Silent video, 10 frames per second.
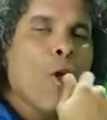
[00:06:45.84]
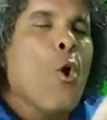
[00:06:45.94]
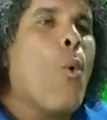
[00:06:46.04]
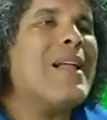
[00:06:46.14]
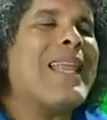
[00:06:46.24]

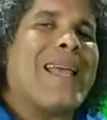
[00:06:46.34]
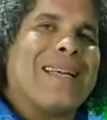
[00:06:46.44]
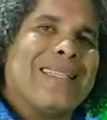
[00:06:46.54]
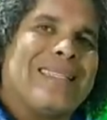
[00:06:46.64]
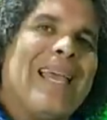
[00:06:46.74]
What I
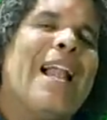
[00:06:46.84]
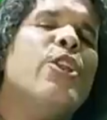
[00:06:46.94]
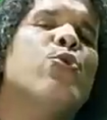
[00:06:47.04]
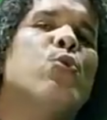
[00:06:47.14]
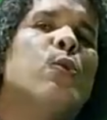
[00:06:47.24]
can tell
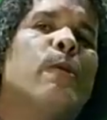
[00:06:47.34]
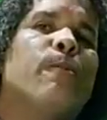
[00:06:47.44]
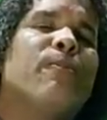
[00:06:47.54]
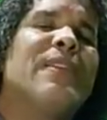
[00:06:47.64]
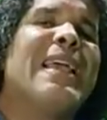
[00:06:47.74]
you,
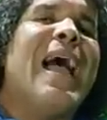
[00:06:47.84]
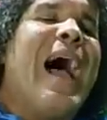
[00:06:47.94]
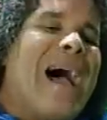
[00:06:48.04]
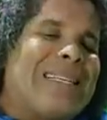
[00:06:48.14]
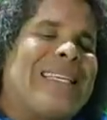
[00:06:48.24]

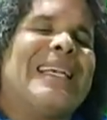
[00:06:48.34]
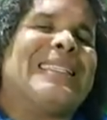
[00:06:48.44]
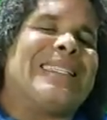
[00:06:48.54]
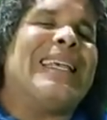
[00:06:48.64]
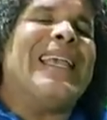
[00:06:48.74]
as I
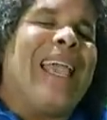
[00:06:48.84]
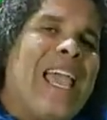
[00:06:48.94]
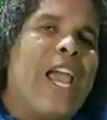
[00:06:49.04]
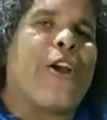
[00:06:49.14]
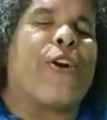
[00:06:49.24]
see
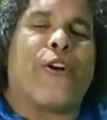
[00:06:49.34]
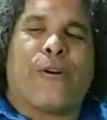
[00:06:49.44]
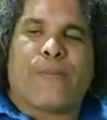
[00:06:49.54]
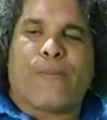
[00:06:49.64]
here,